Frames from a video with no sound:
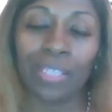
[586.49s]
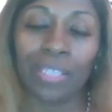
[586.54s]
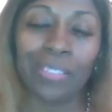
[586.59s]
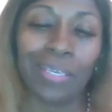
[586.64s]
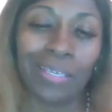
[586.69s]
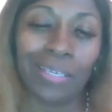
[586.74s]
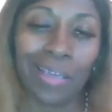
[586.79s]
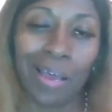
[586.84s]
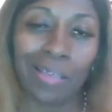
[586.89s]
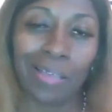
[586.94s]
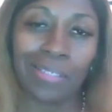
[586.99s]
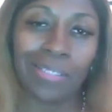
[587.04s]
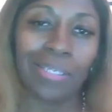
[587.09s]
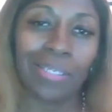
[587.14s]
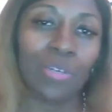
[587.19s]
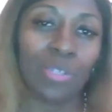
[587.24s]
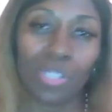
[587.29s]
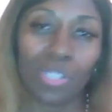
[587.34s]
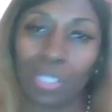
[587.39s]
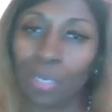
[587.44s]
And then y'all
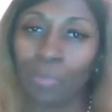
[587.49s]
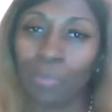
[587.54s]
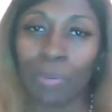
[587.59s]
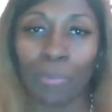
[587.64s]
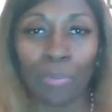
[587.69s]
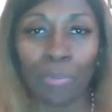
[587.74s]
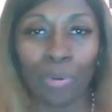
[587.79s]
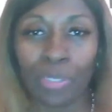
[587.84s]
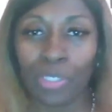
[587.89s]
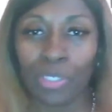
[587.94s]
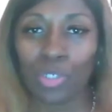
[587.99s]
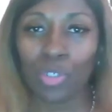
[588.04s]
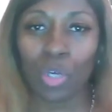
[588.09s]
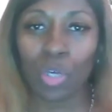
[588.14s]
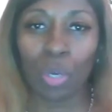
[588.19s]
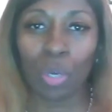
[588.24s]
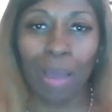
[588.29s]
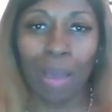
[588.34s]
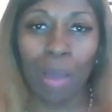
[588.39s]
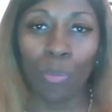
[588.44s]
still sitting up in prison
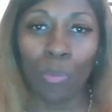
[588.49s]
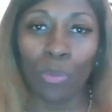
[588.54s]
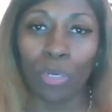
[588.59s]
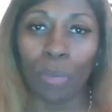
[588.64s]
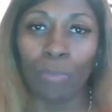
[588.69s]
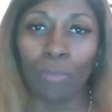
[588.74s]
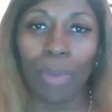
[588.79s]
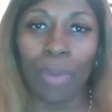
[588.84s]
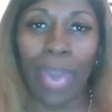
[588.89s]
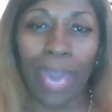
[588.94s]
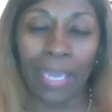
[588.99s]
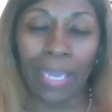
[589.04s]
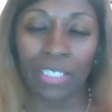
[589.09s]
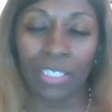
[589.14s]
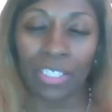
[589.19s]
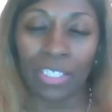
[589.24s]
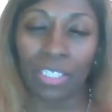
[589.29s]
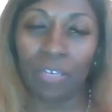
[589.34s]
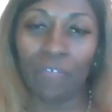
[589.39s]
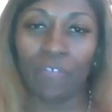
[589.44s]
talking about, I want a
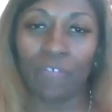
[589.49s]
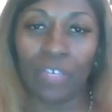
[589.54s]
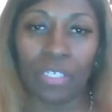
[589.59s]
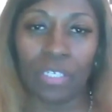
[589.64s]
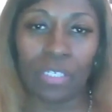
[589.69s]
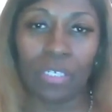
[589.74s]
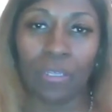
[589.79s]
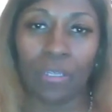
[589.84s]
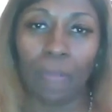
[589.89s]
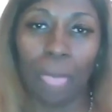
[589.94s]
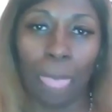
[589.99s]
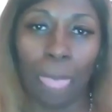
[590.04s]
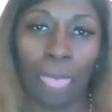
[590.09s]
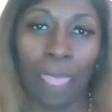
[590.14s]
package and a visit.